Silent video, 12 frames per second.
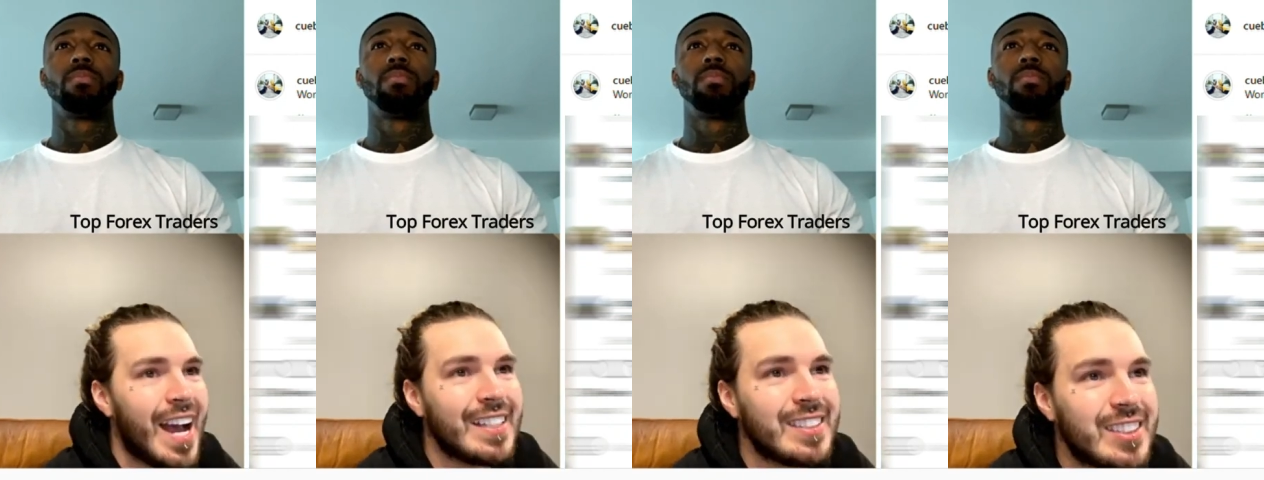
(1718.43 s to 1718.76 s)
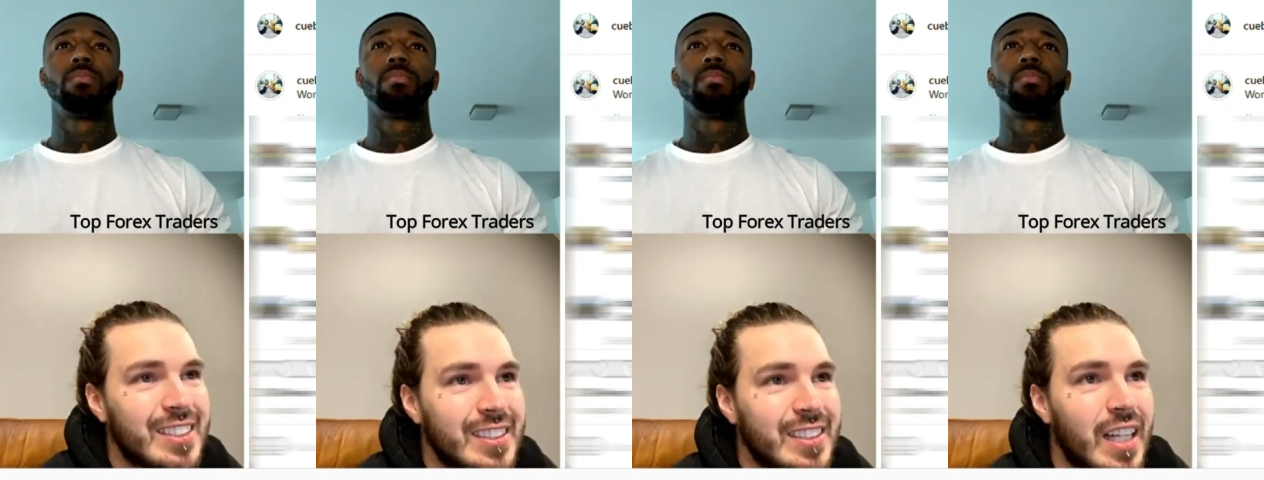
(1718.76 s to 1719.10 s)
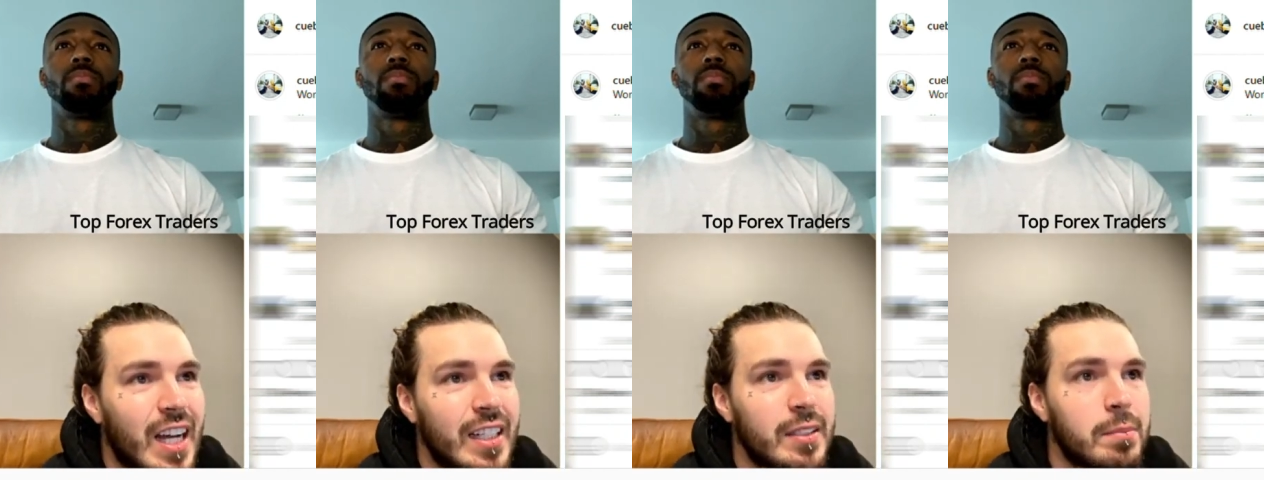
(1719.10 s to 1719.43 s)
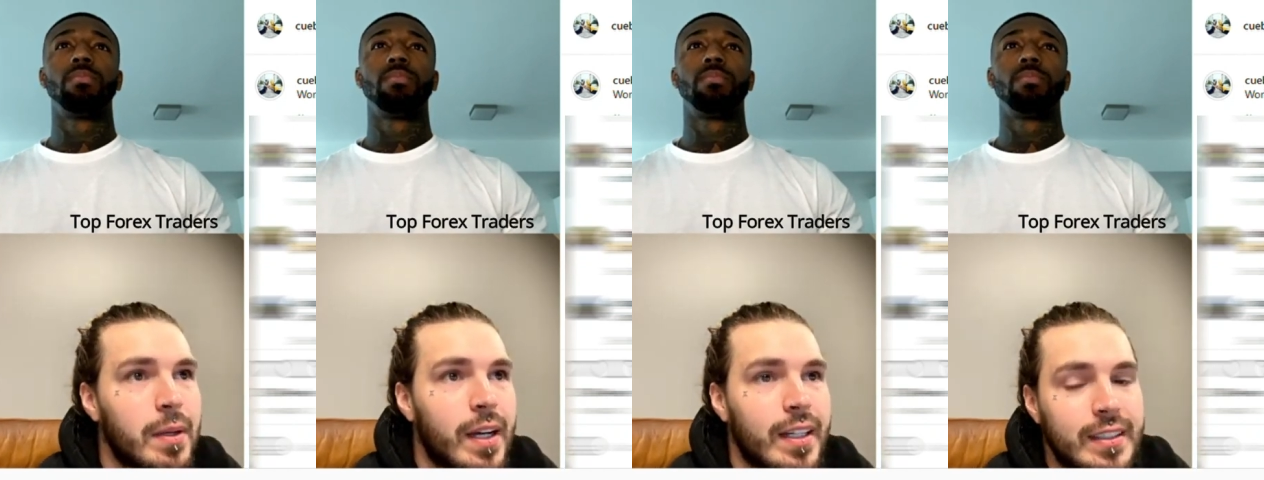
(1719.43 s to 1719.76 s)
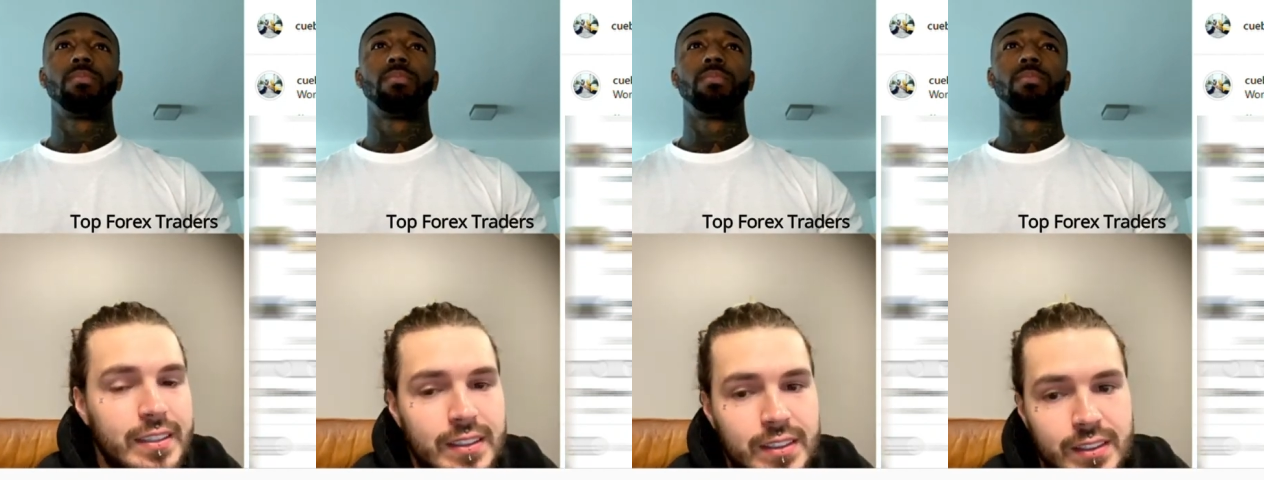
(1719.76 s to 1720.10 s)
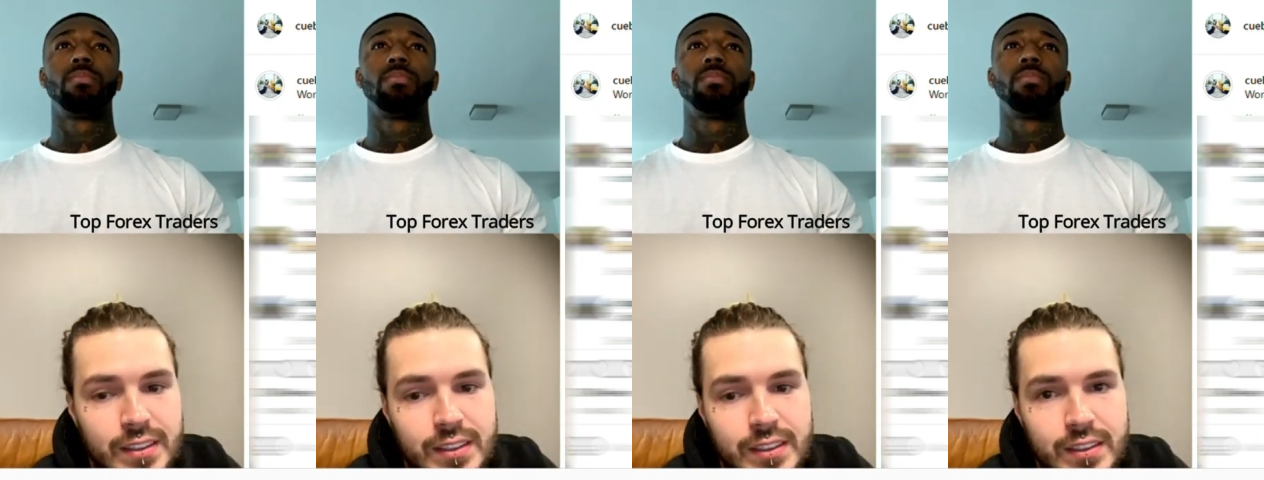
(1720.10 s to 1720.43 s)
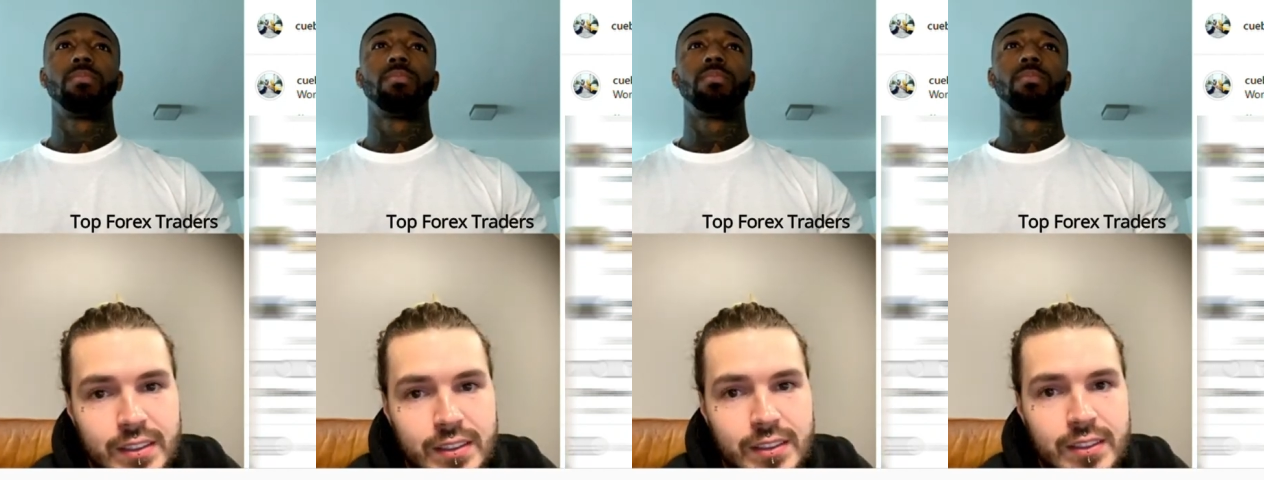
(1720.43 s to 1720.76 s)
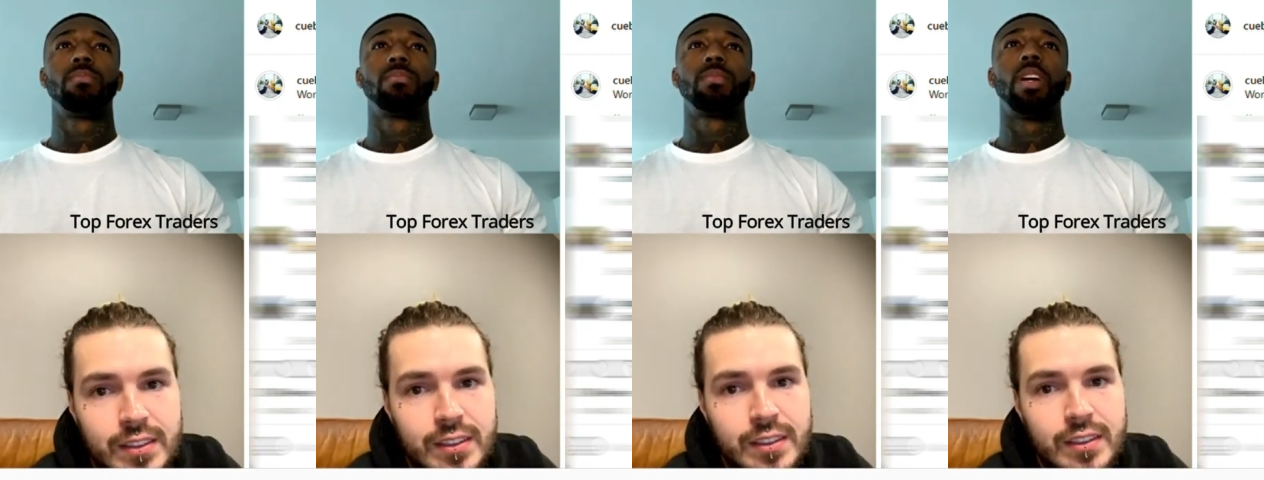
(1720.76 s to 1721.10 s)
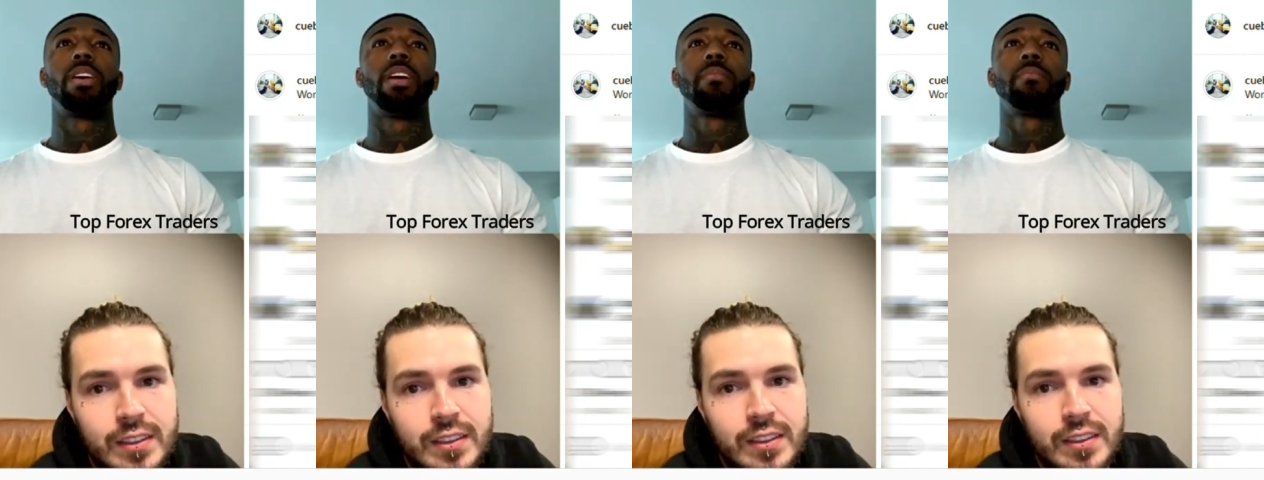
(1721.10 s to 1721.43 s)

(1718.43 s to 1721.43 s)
Speaker 1: I just got in buys. Okay.